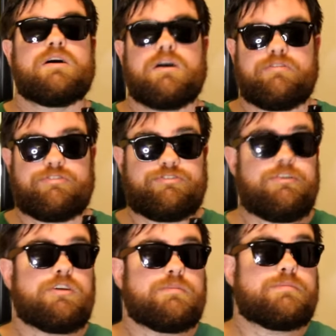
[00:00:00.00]
of
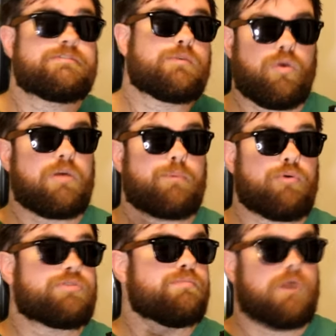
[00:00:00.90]
films where
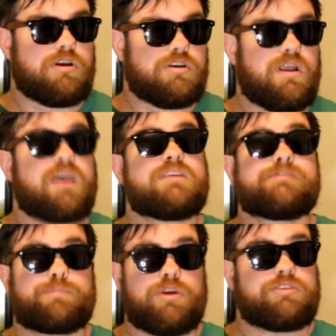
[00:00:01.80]
both Martin and
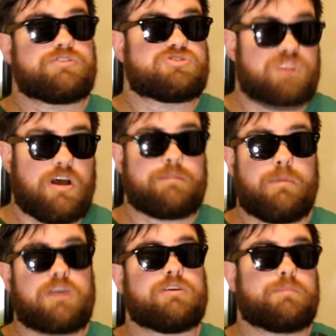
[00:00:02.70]
his brother John
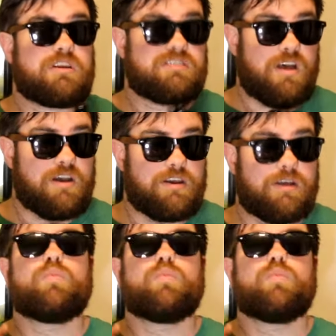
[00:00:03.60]
Michael McDonagh